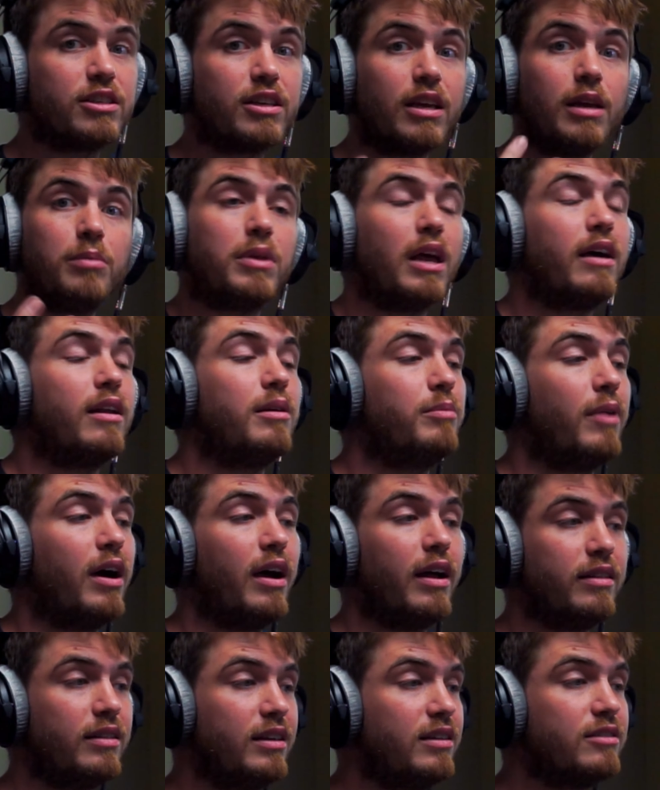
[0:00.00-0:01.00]
Just keep that in
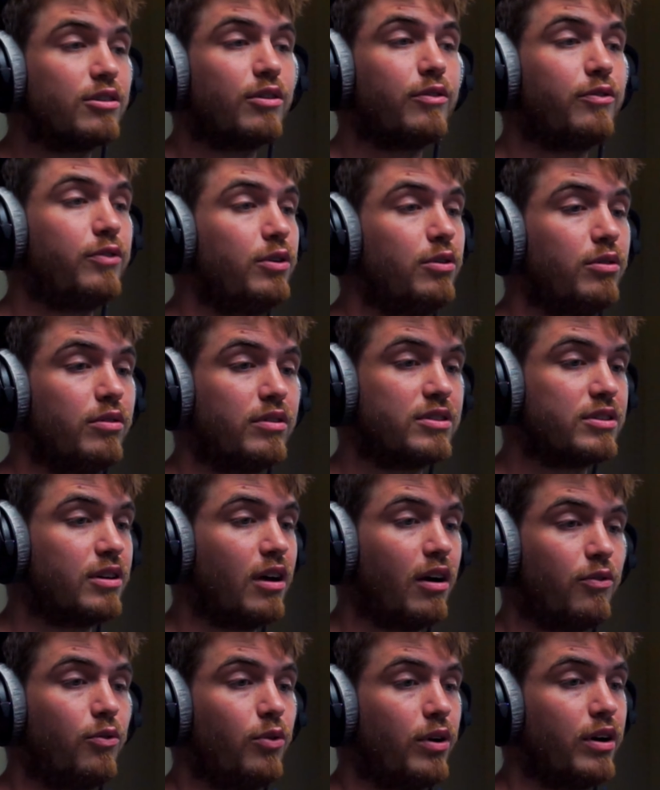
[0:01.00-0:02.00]
mind. These are a few of the
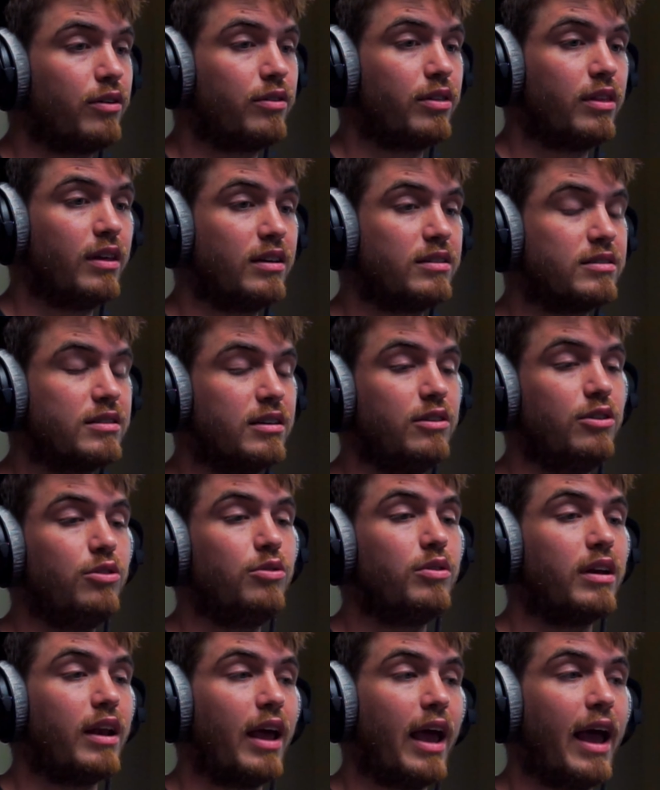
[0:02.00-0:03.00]
software things that
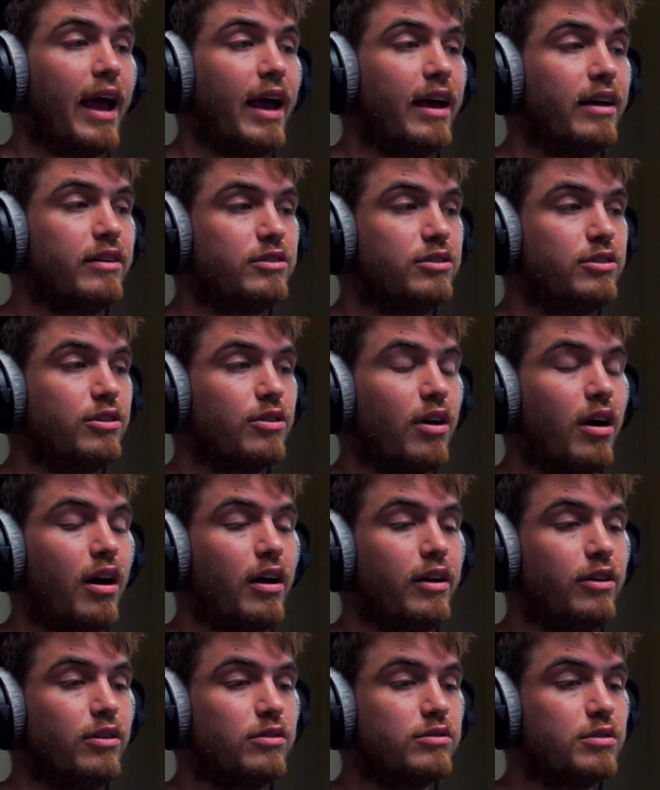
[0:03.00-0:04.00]
you can add to your
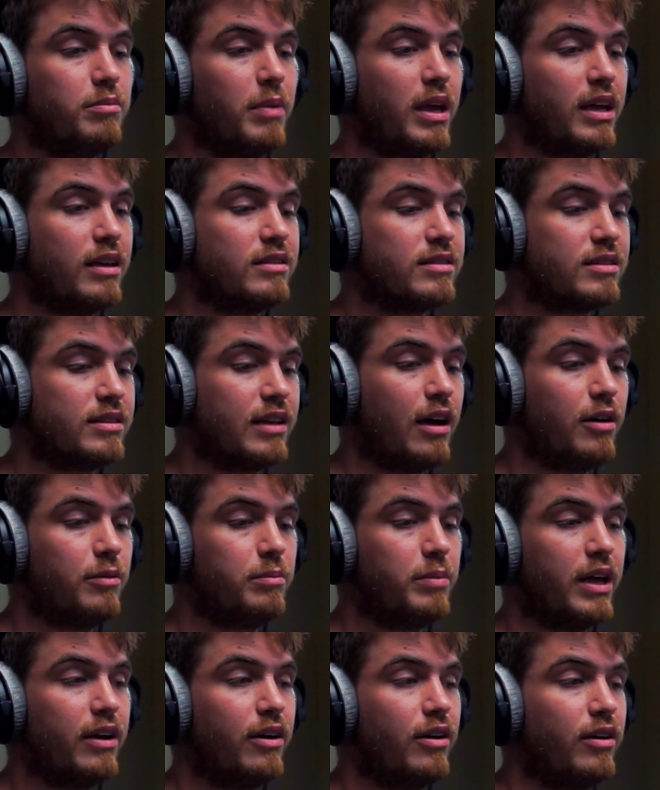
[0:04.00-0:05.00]
audio to make it
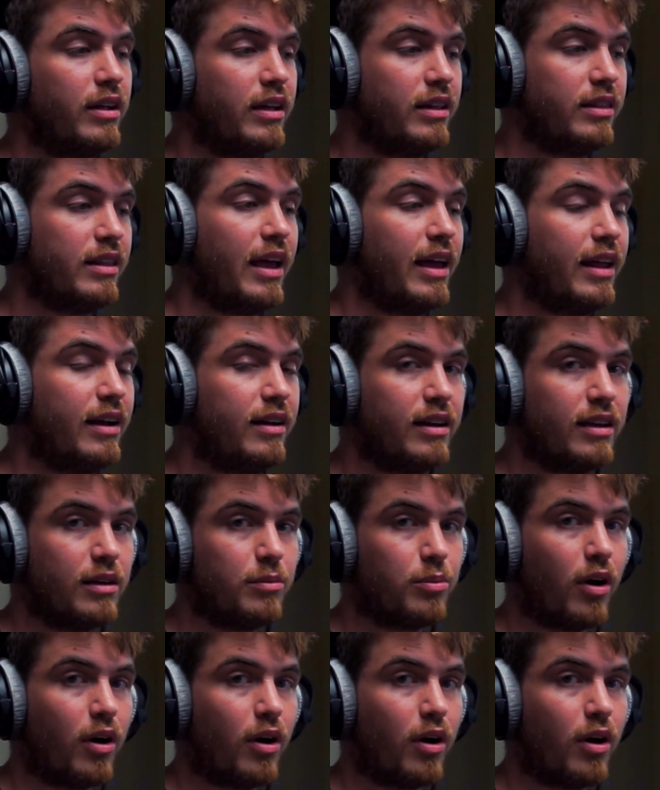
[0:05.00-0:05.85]
sound better in the editing